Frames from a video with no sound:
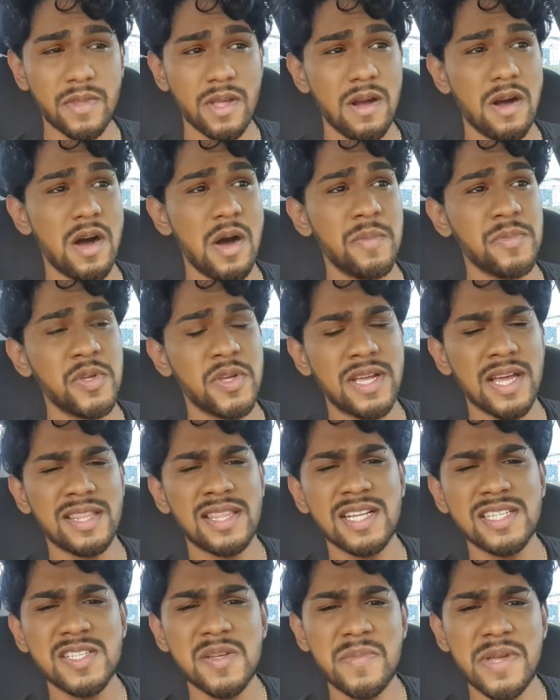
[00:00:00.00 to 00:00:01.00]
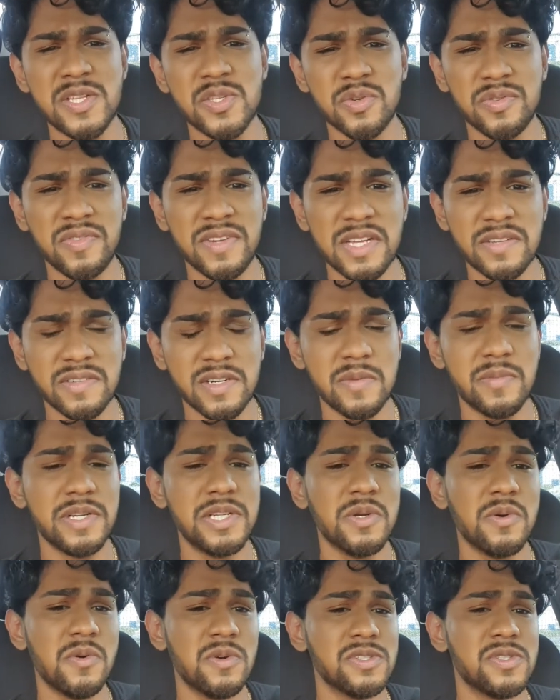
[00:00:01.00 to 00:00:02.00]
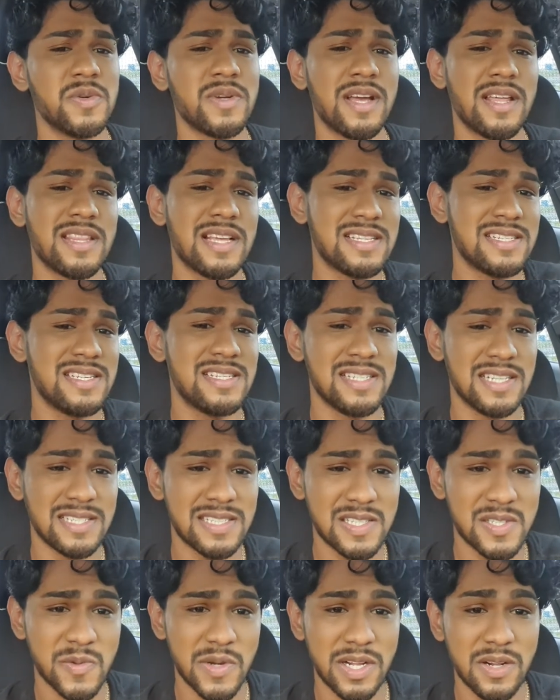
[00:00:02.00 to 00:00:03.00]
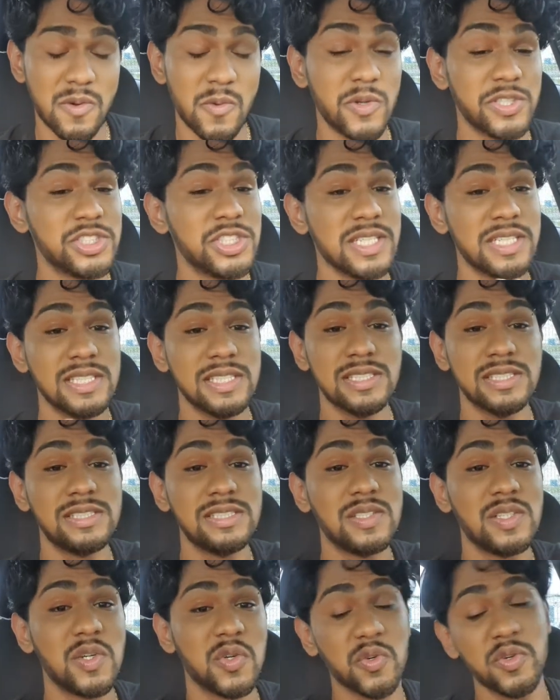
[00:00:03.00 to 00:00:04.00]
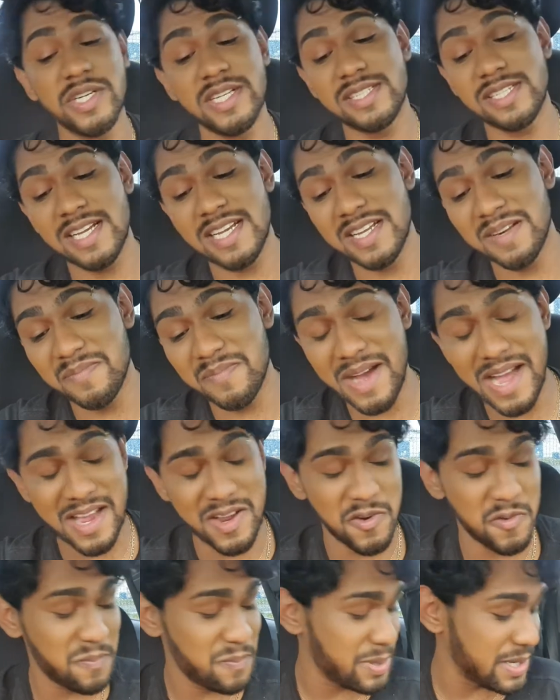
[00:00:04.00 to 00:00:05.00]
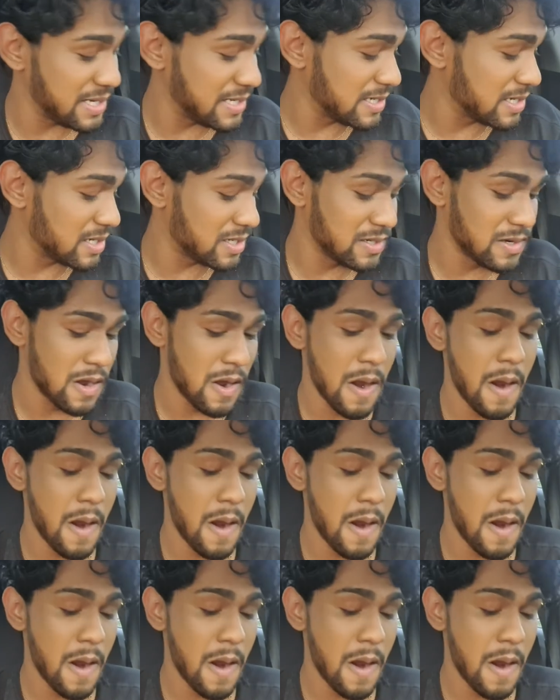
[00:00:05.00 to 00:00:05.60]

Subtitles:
You get that tomato flavor, but you also get that seasonings as well, which is great in my opinion.